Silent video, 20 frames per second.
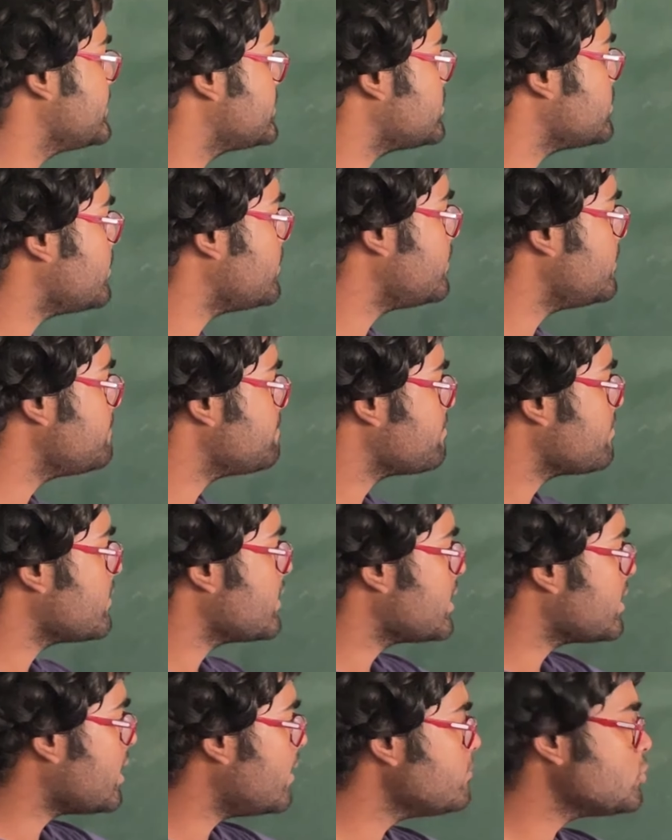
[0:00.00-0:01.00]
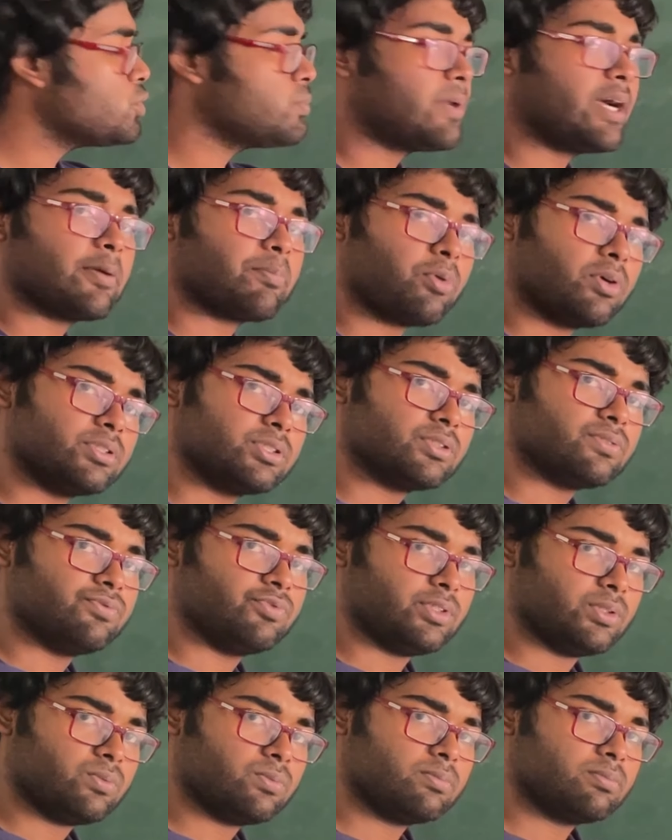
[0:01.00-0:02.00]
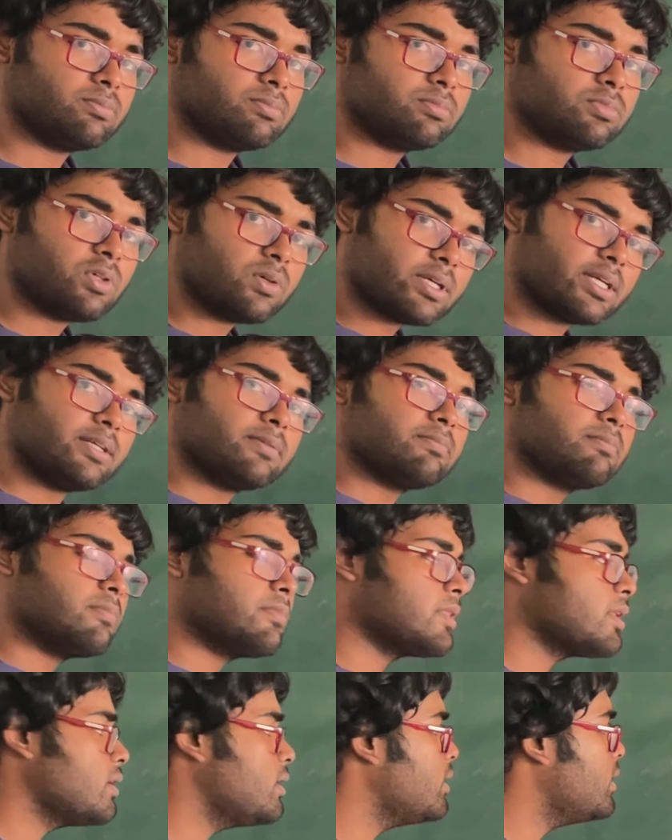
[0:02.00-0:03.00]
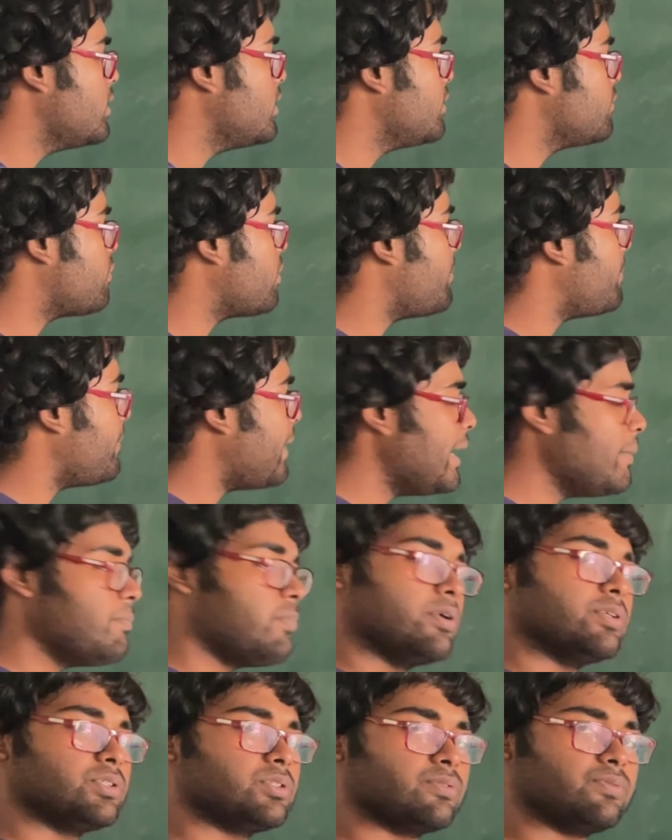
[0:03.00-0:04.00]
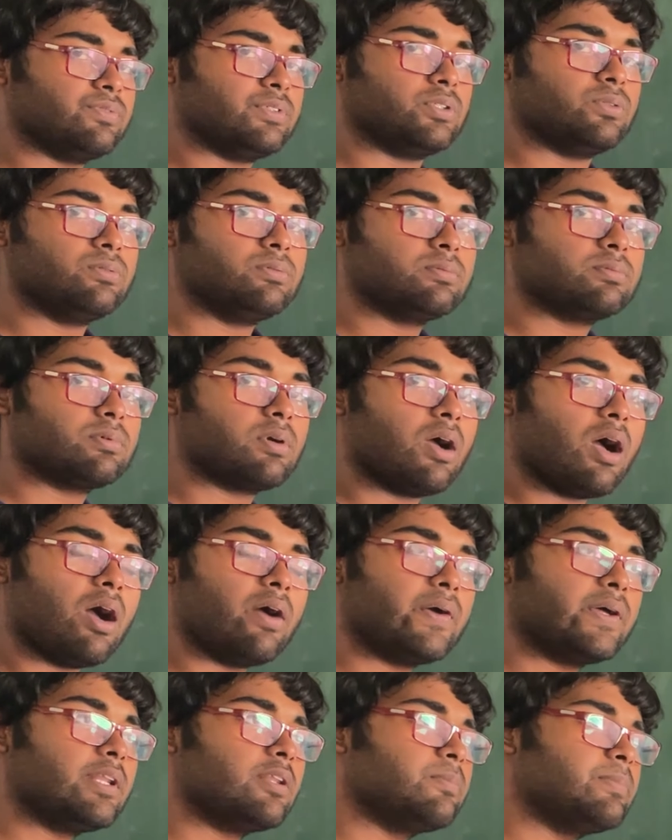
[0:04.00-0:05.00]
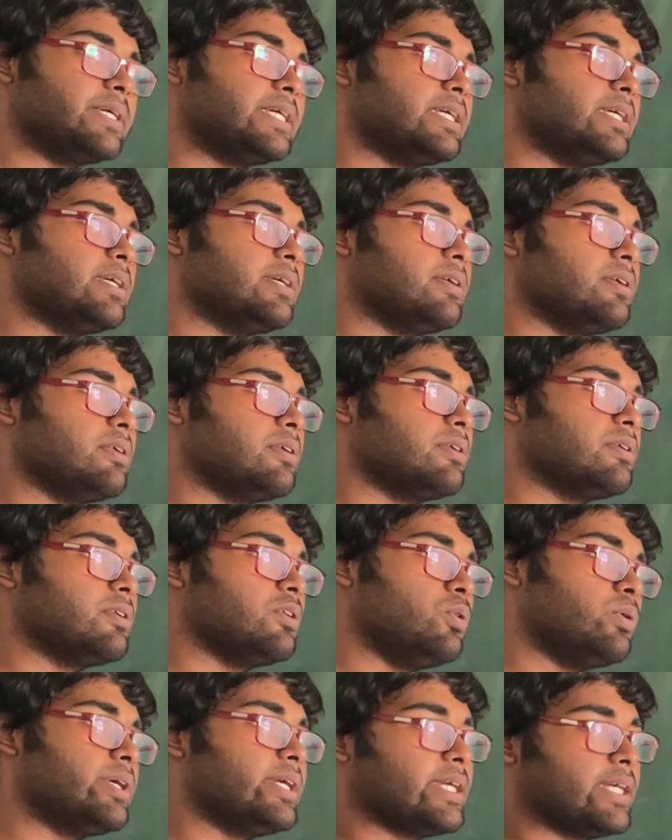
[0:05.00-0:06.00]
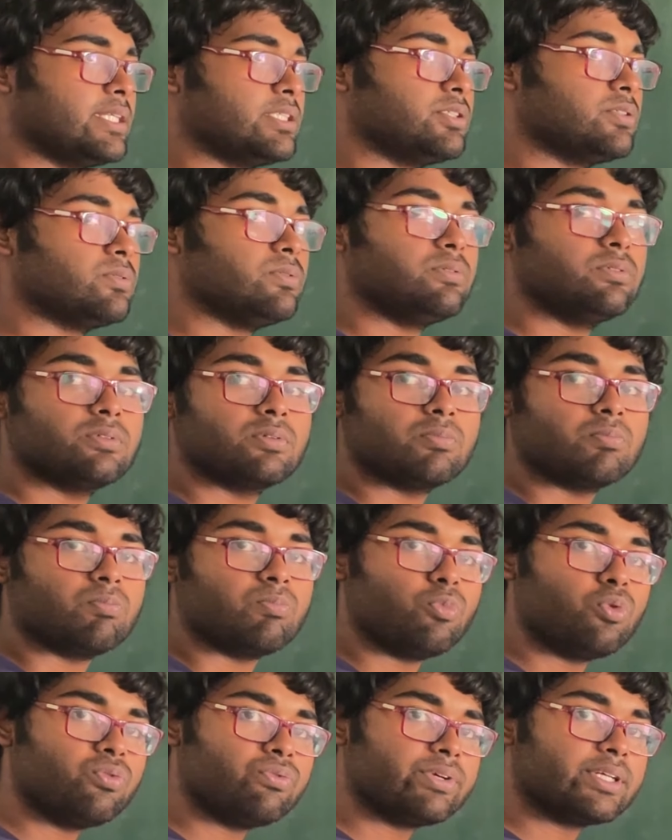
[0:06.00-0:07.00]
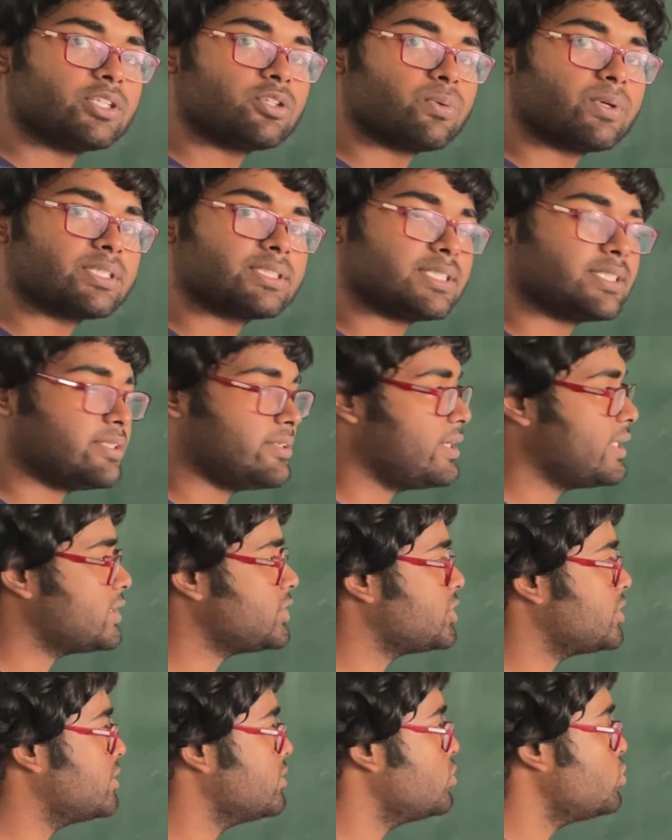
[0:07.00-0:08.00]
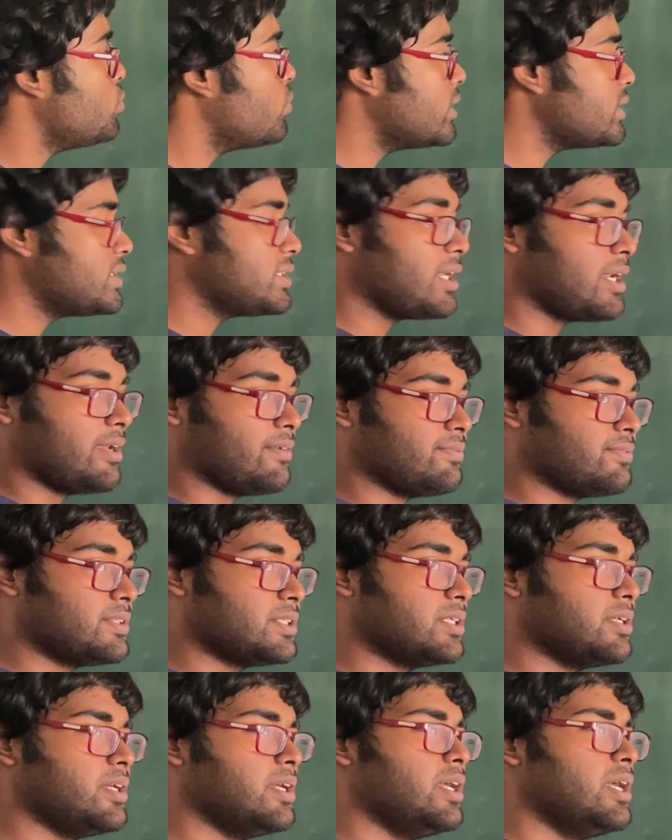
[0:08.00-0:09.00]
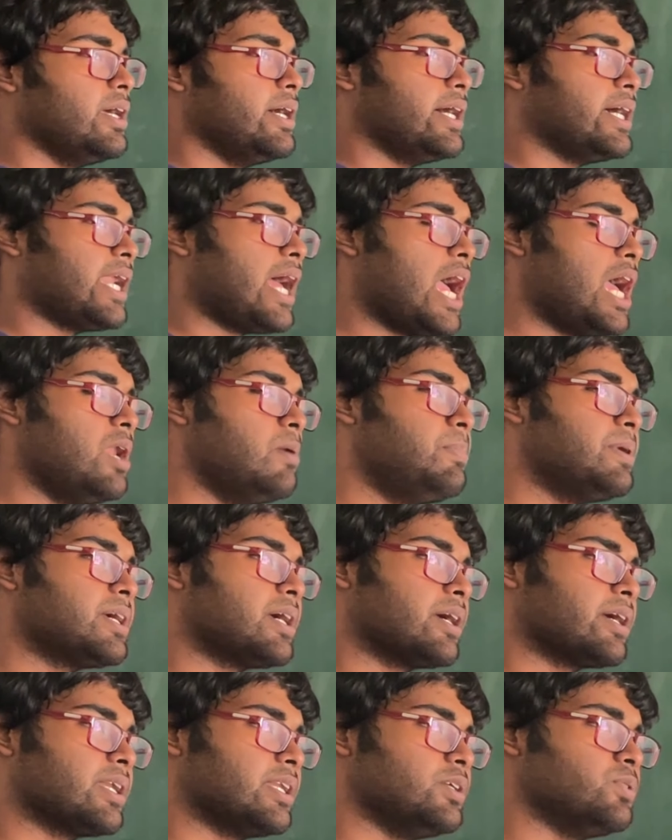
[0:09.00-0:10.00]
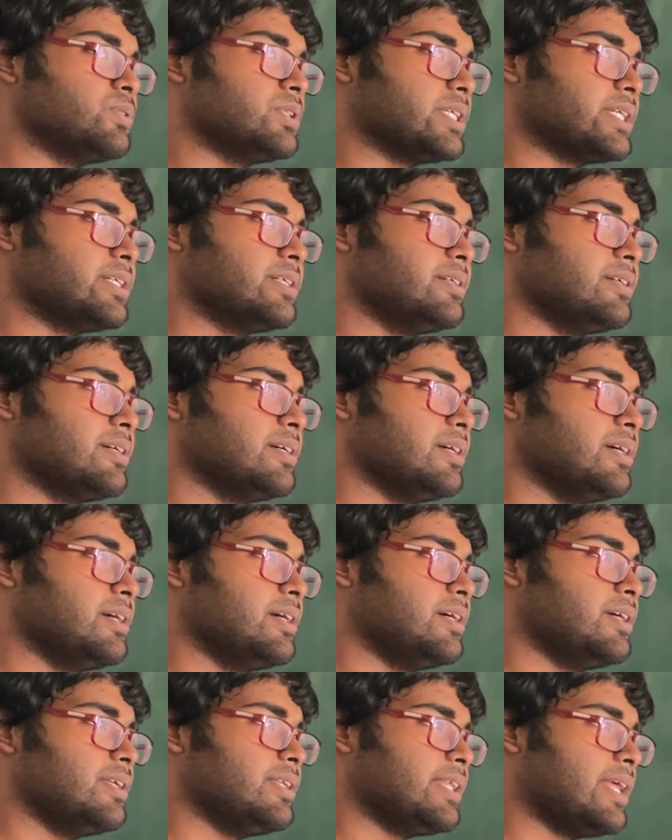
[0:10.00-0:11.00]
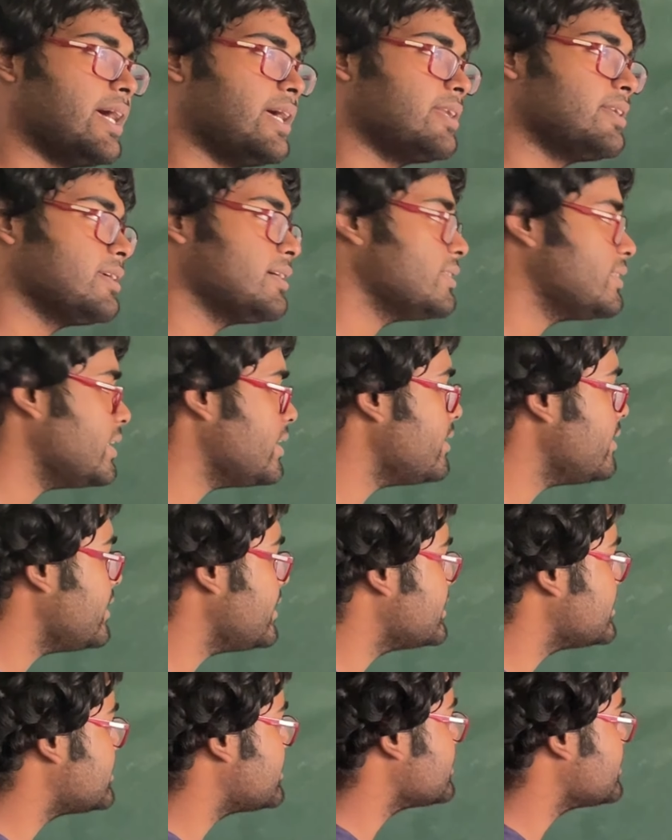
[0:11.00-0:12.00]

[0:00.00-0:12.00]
So come to my point of view. Okay, from my point of view, I will be looking at you moving towards a direction towards the left, and I'll be concluding that there is